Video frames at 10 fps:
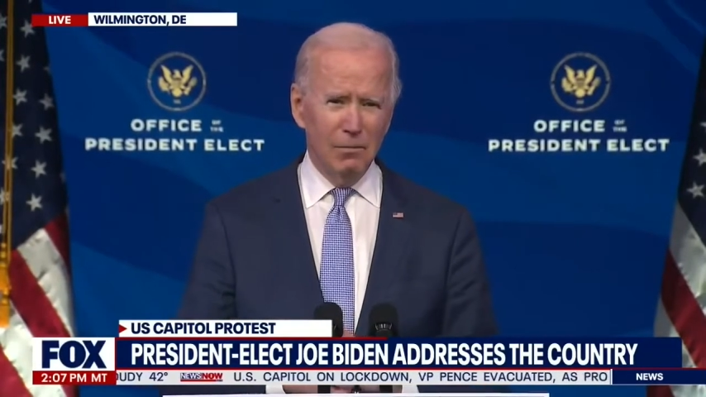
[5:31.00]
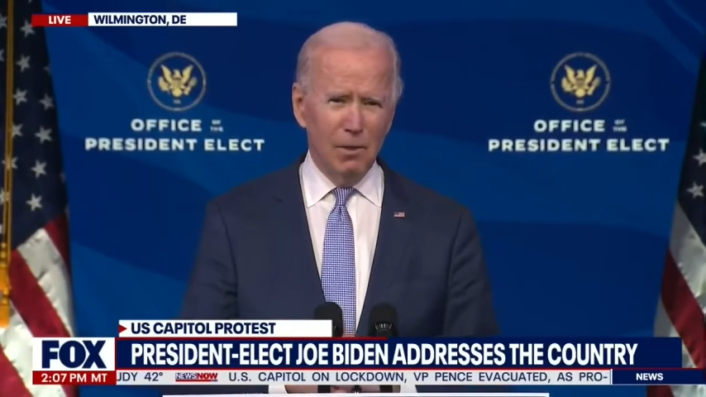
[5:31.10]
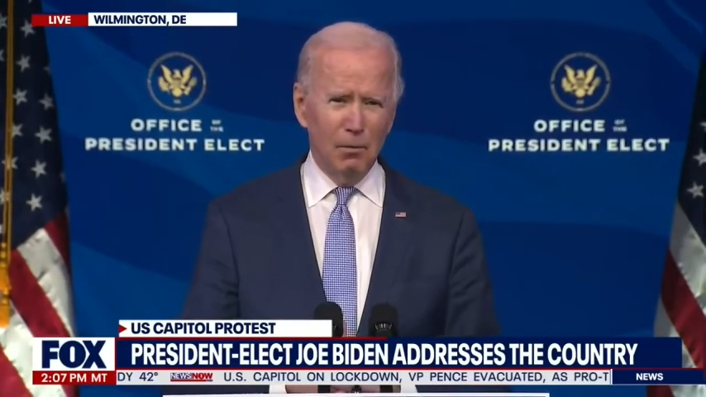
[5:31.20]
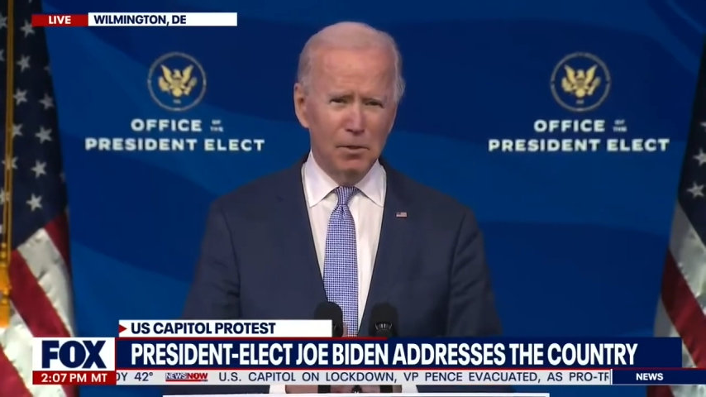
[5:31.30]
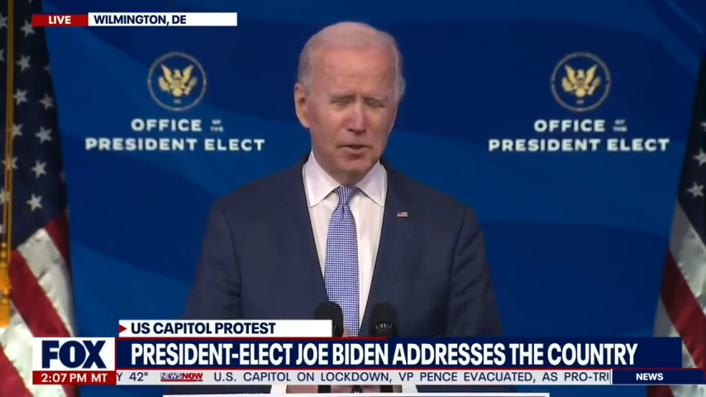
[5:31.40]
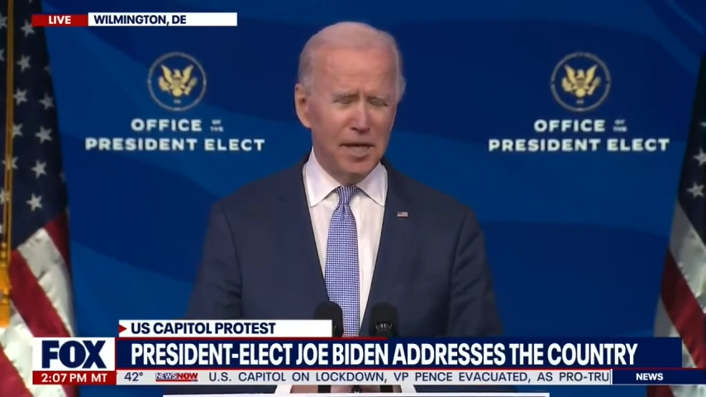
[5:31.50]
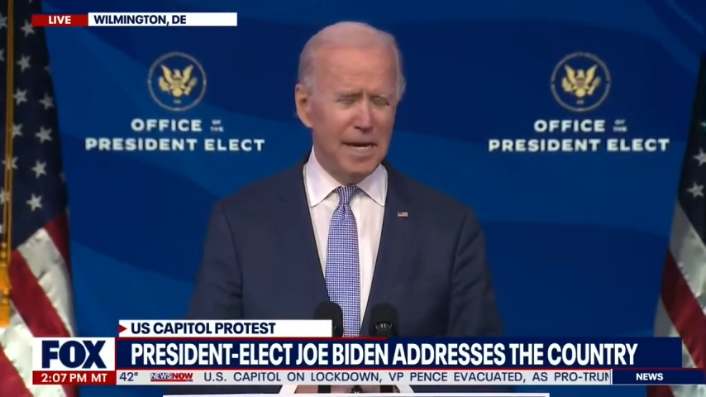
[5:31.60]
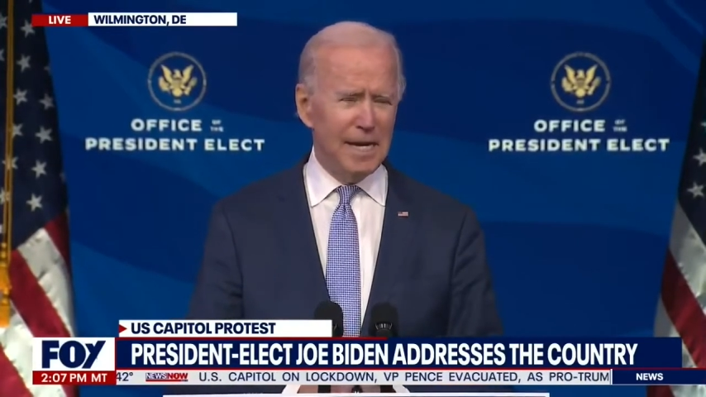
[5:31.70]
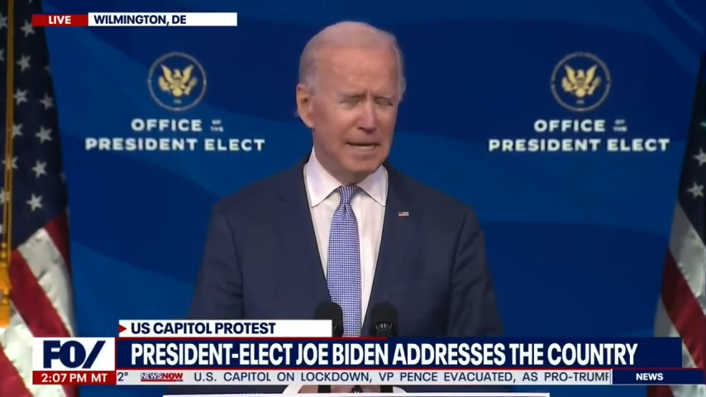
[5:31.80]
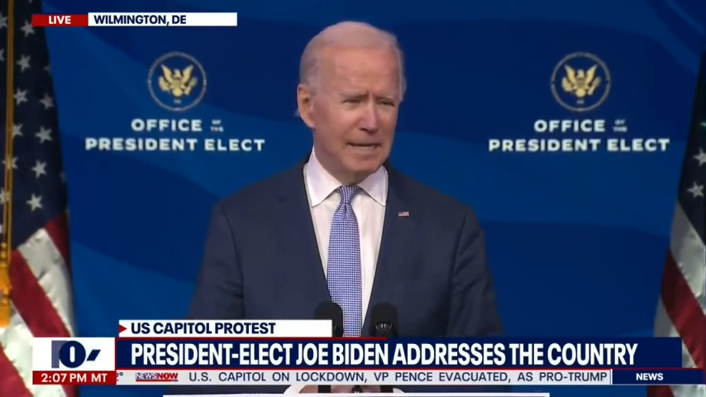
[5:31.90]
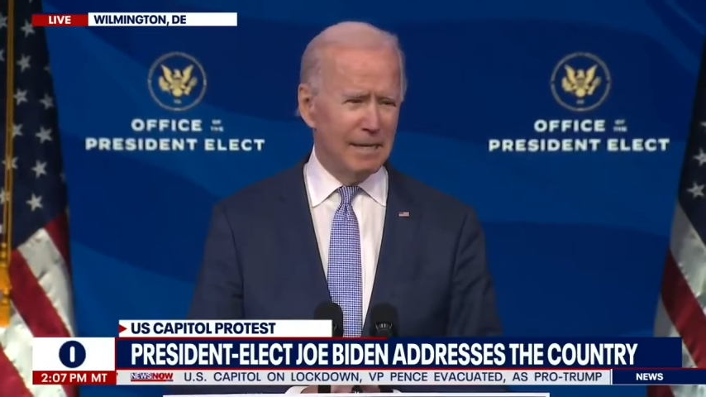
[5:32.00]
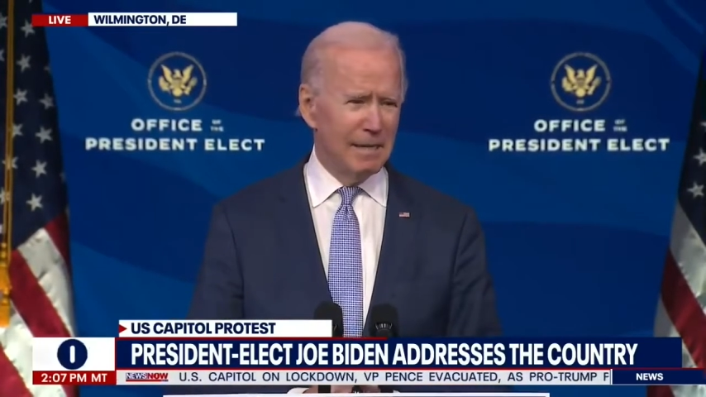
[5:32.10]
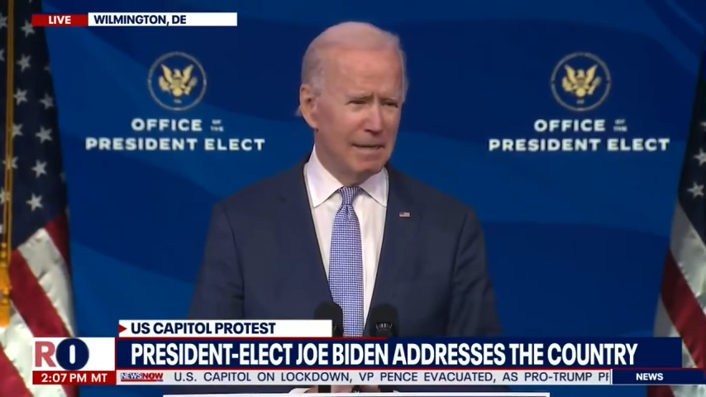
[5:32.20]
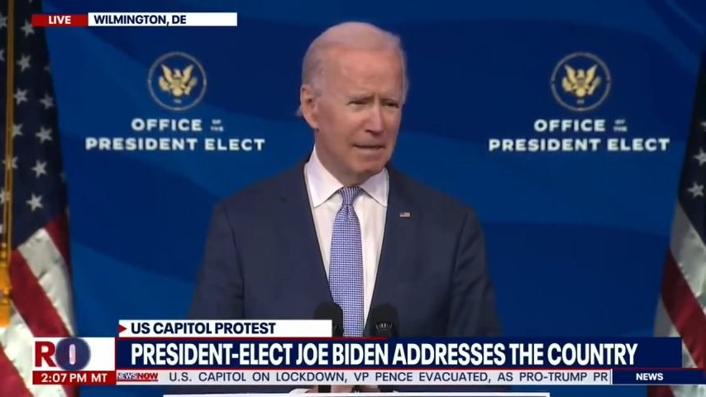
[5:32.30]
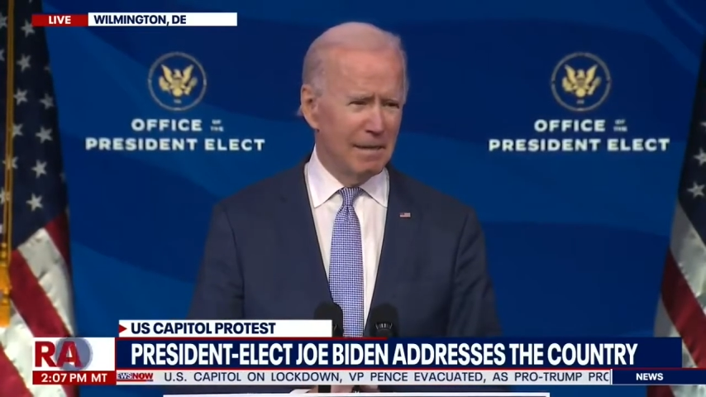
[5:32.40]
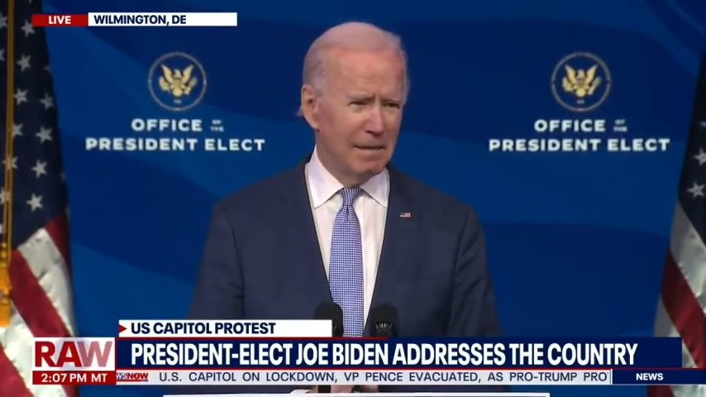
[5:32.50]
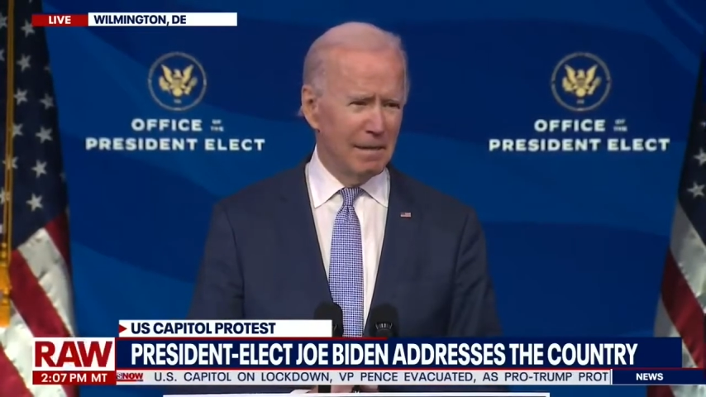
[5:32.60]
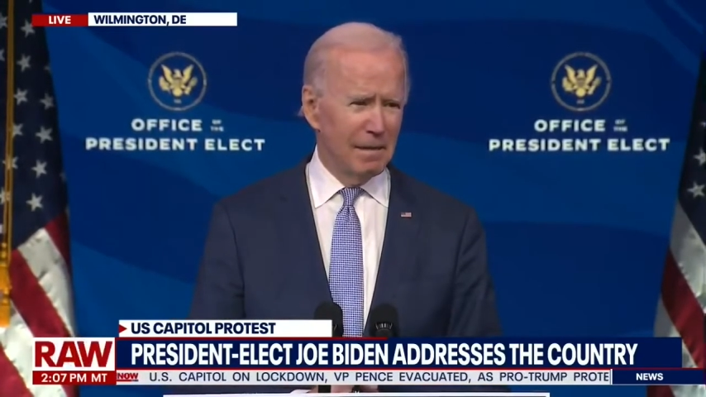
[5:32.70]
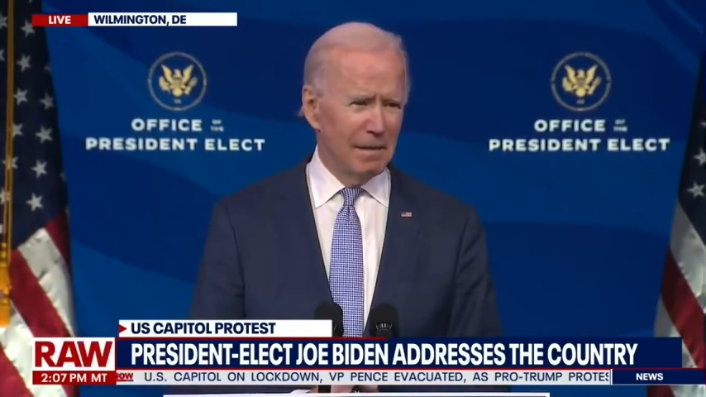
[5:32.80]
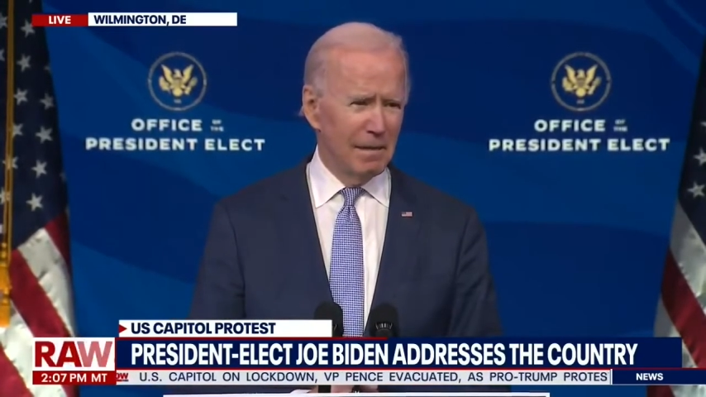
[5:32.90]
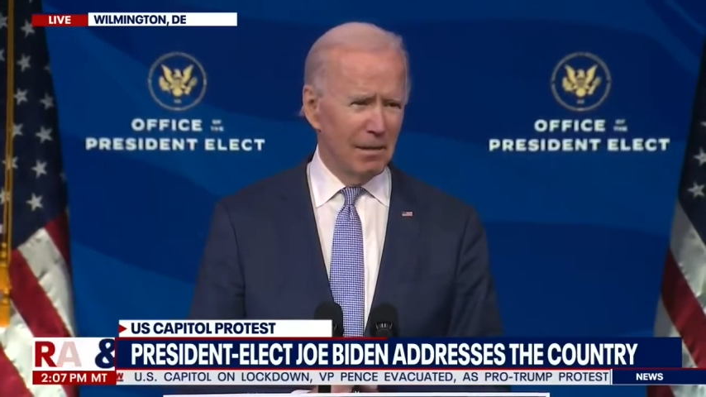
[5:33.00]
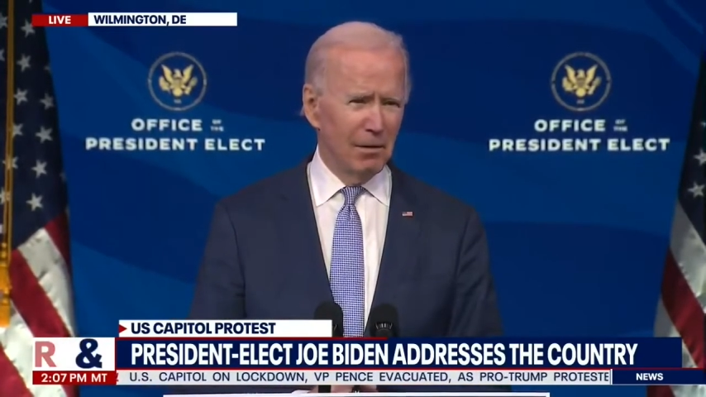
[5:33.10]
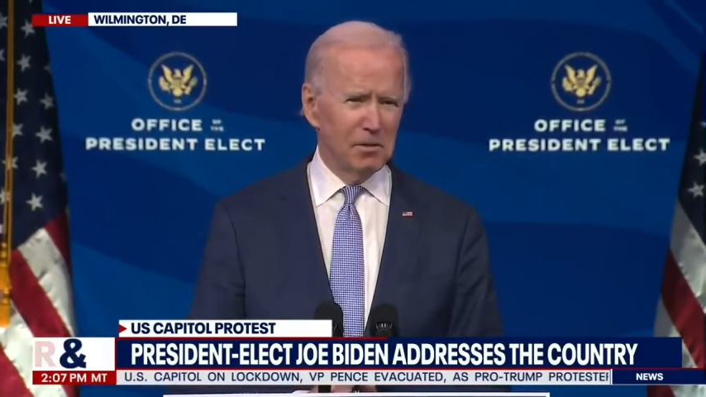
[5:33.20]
What we're seeing are